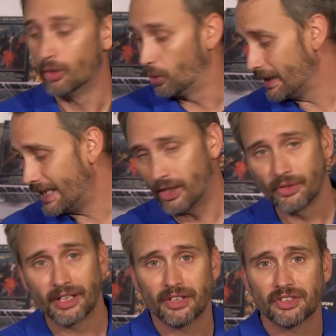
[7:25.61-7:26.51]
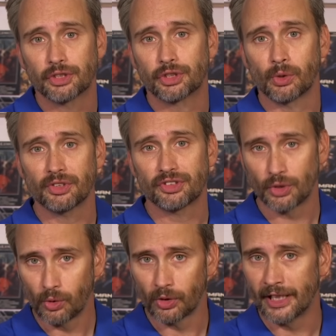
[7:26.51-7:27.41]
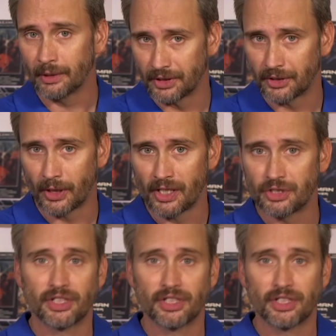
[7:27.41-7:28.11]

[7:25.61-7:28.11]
Well, there is a short story in Return of the